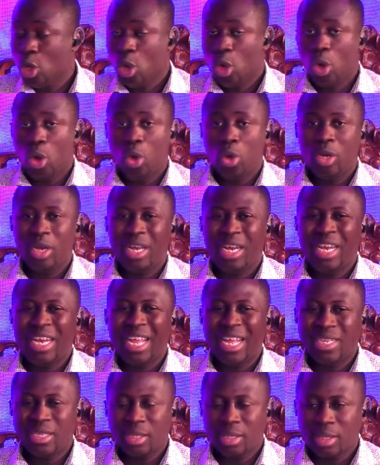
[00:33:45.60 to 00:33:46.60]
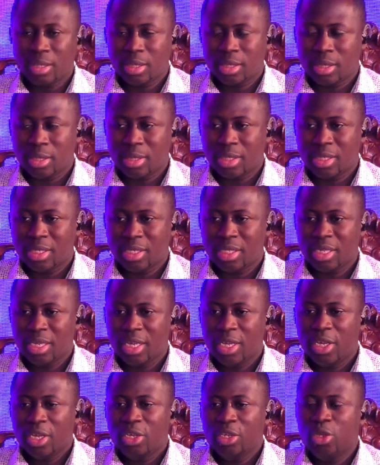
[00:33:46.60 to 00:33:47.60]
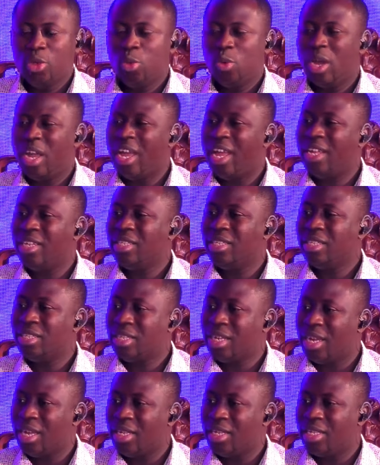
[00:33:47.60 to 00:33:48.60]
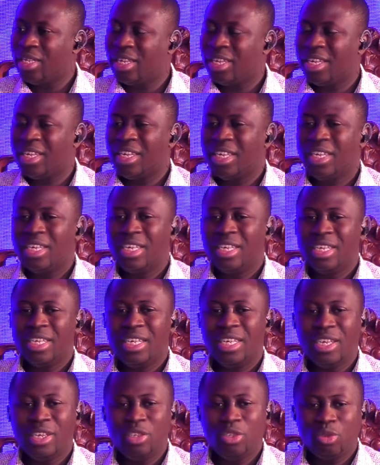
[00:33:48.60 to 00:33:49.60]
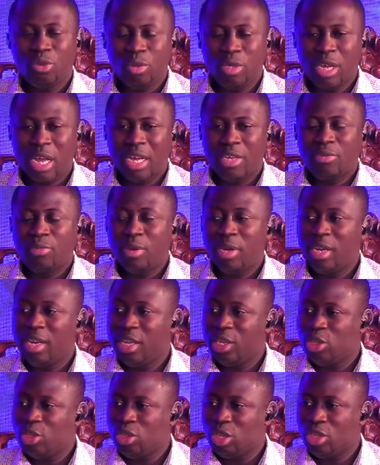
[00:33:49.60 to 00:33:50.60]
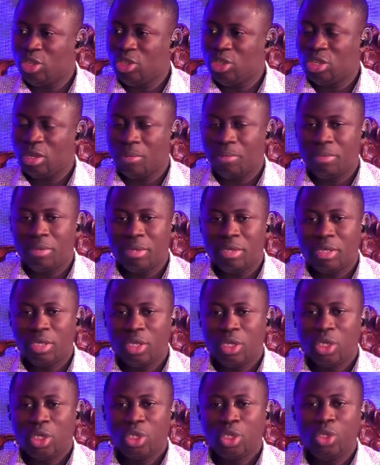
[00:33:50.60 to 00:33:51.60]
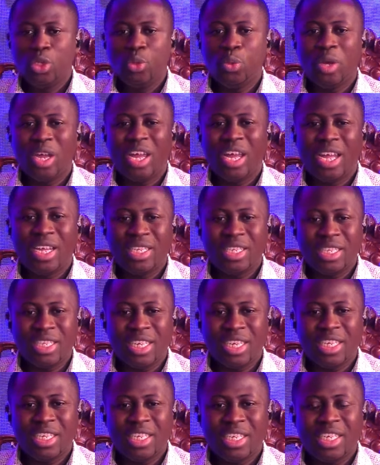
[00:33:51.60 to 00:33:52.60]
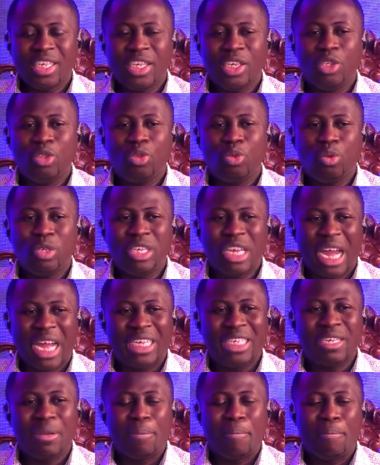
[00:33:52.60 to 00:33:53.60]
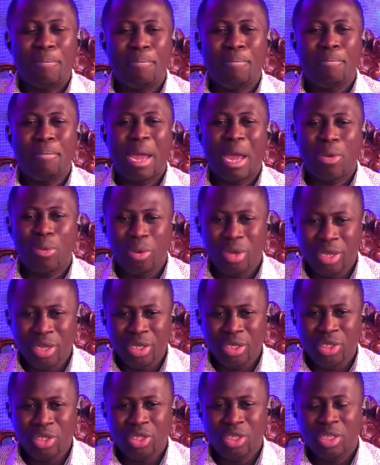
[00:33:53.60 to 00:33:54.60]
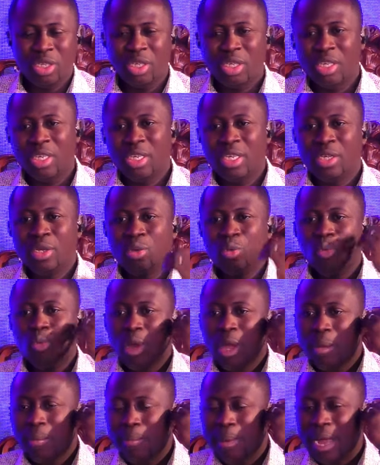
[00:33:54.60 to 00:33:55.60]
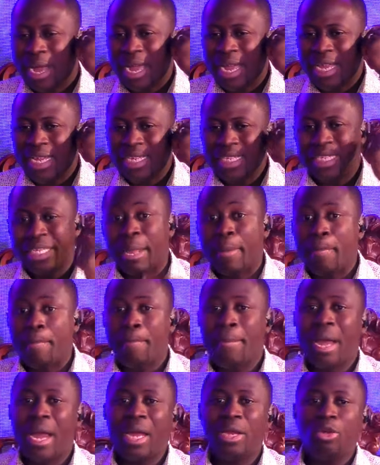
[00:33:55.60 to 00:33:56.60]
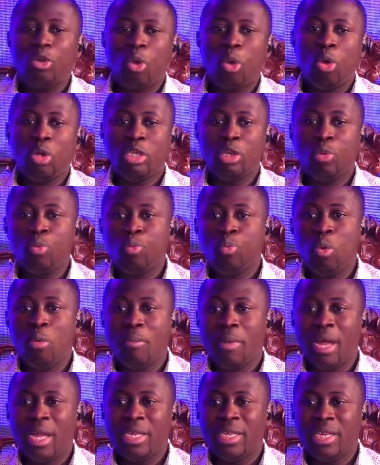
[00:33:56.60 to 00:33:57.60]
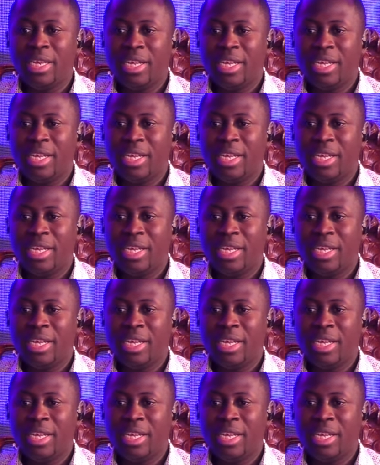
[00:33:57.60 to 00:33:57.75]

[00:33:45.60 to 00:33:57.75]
Unless you entered into that relationship, you entered into that marriage whereby the man or the woman,